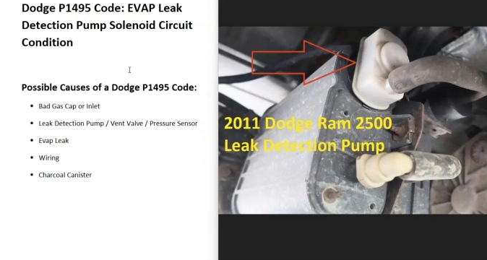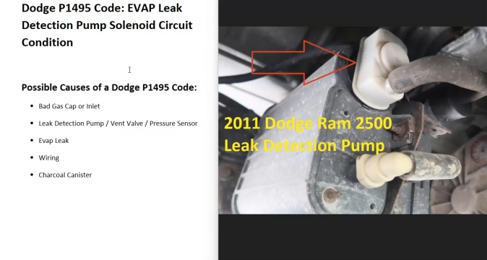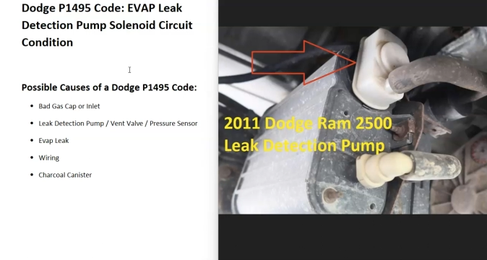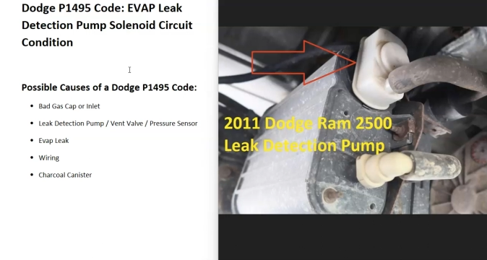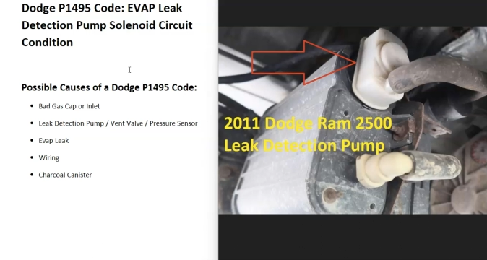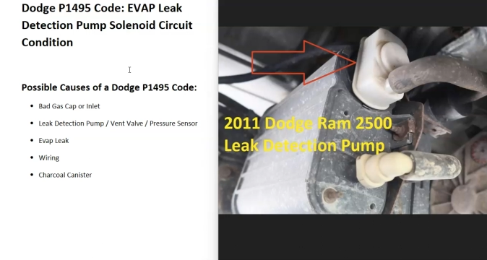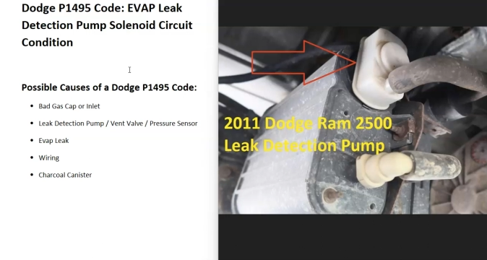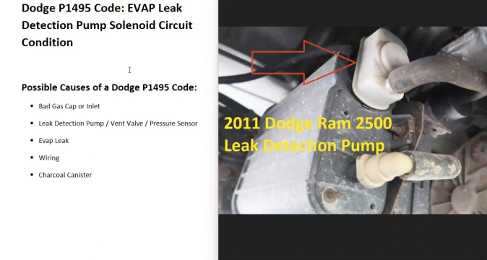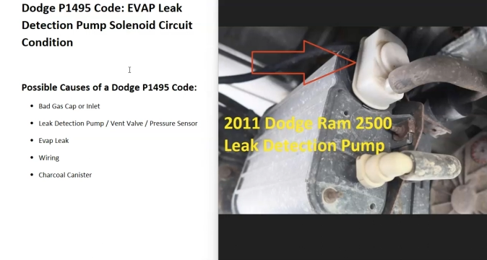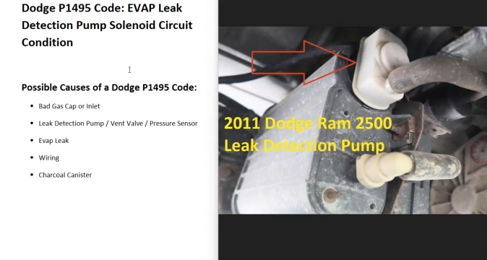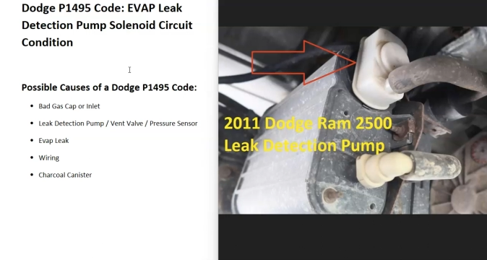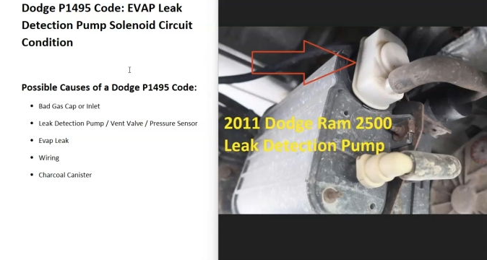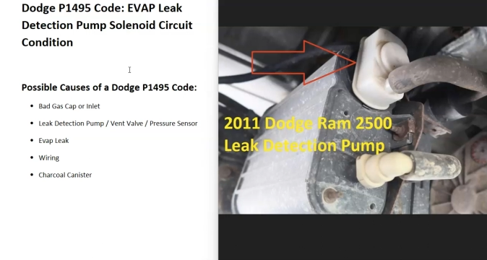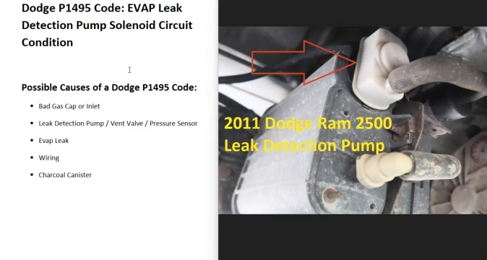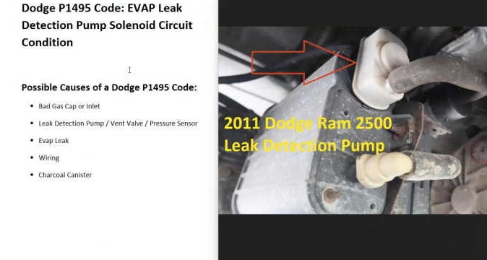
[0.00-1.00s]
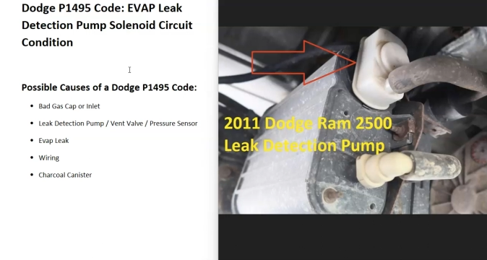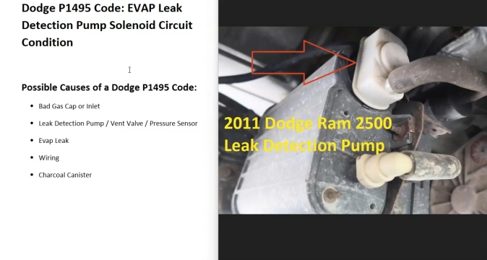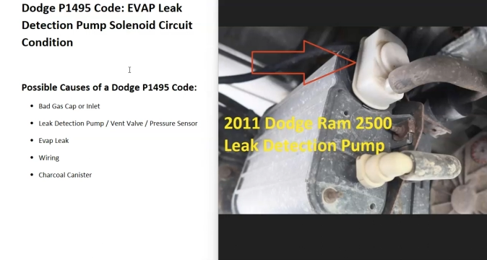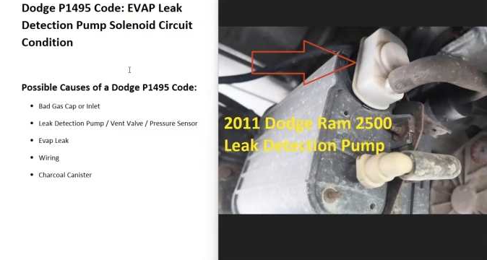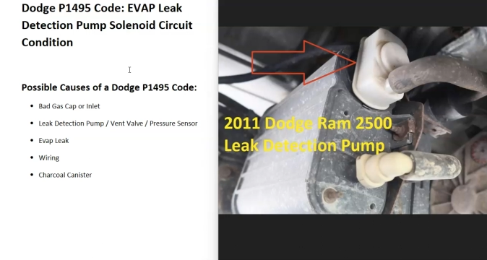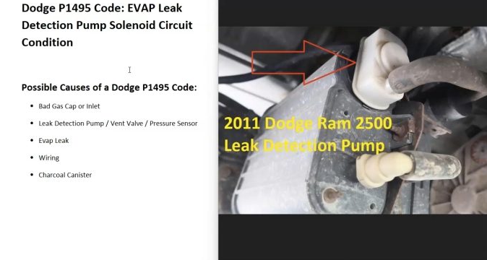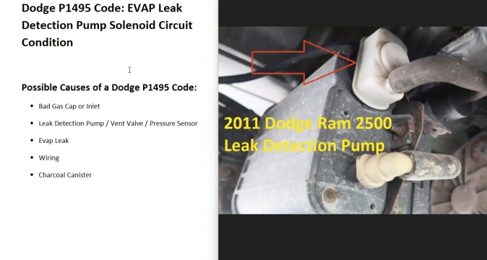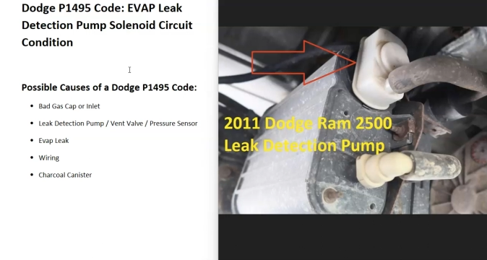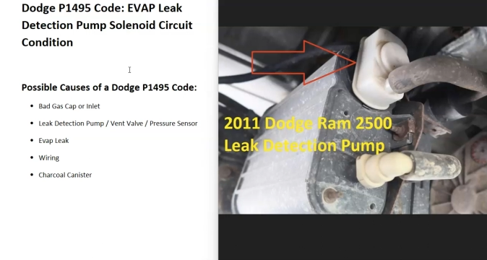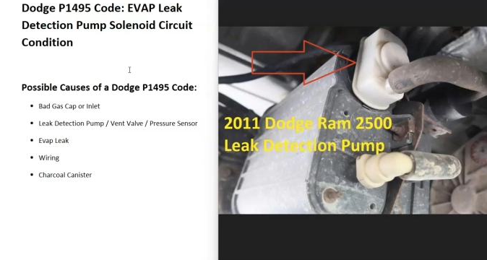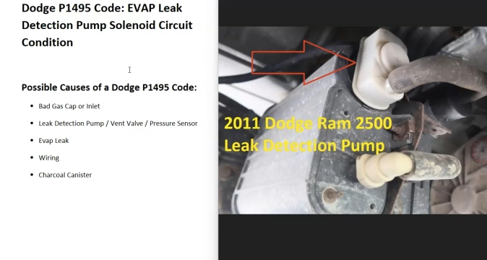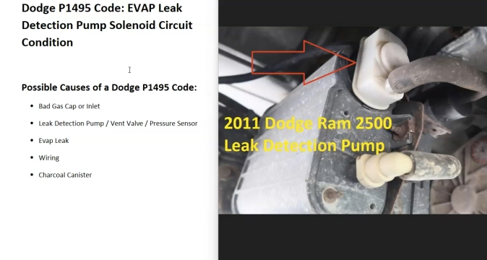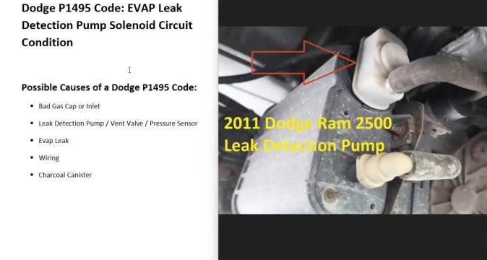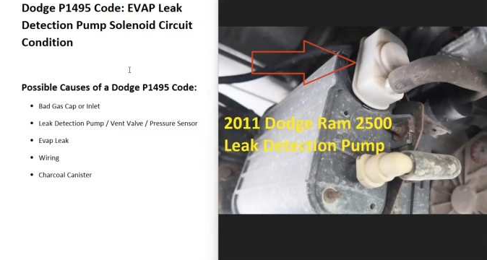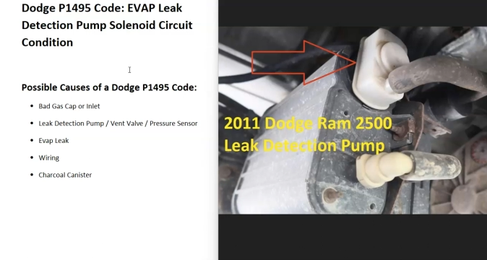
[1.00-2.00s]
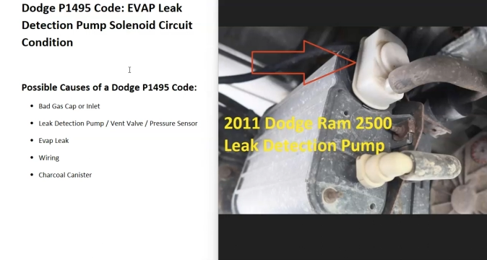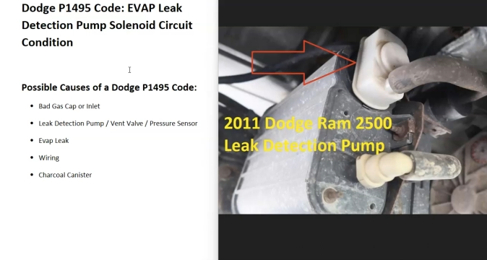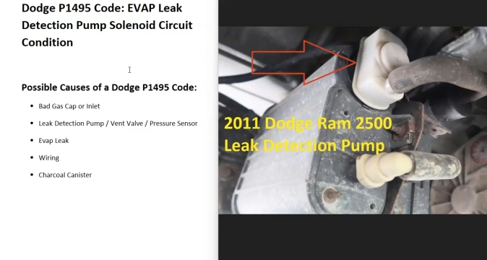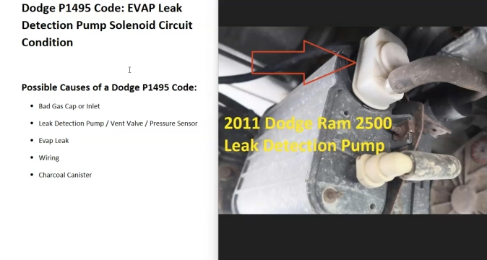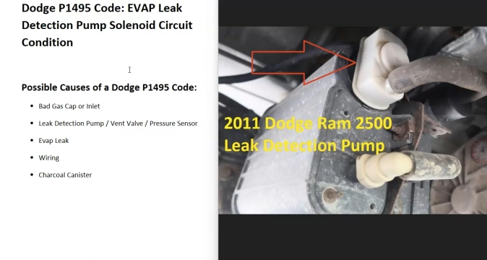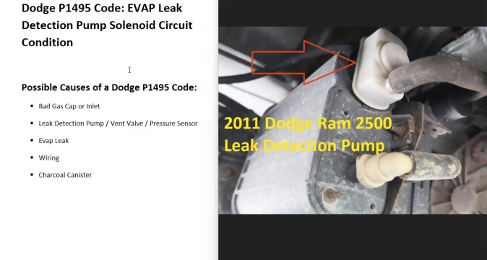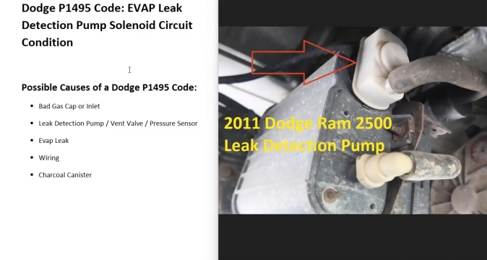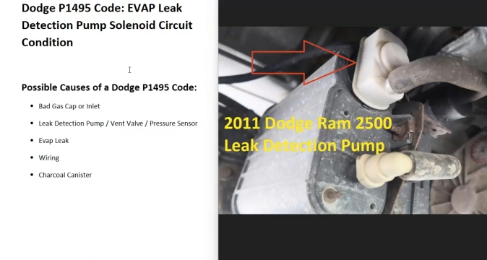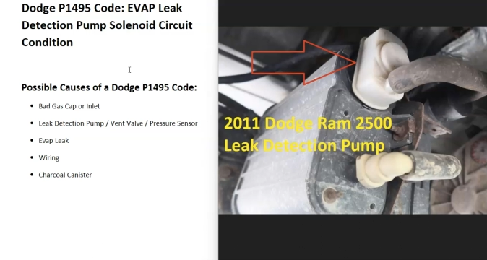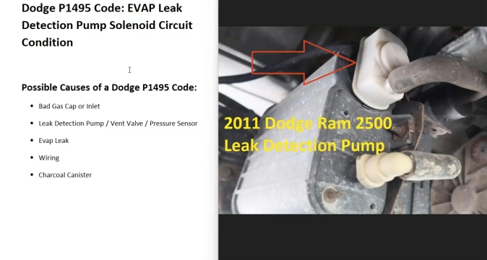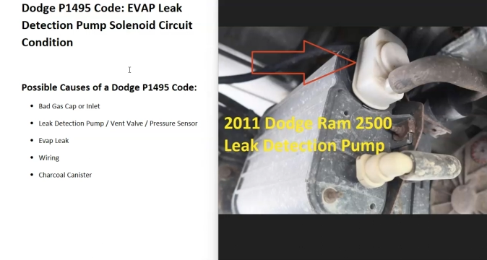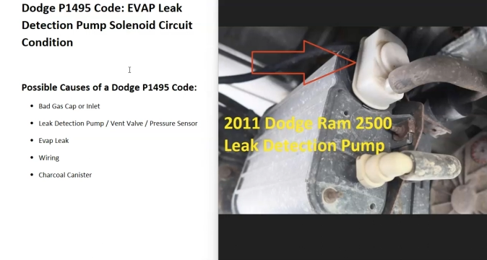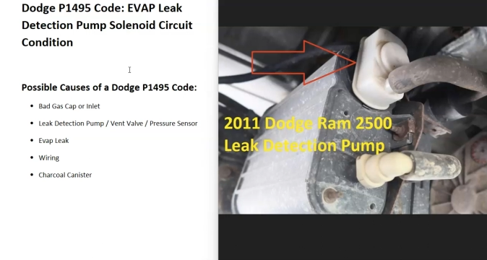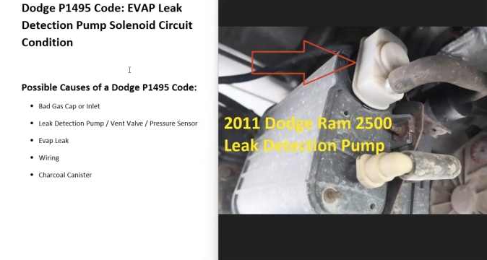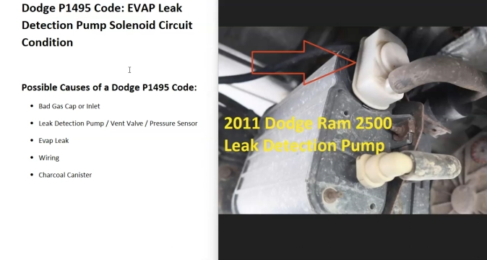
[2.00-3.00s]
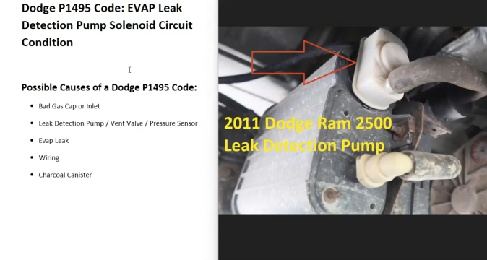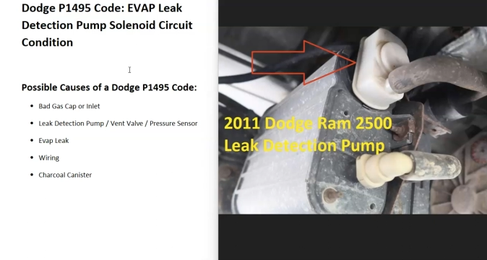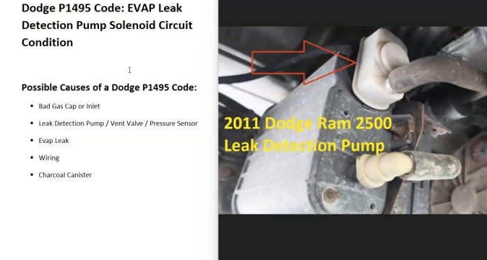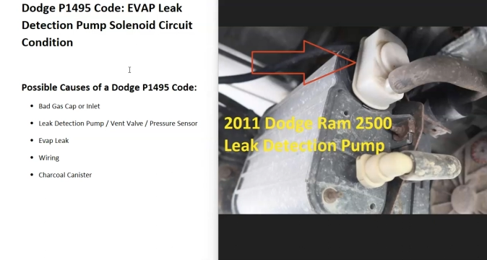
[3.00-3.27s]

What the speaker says: Nobody's mouth can be seen.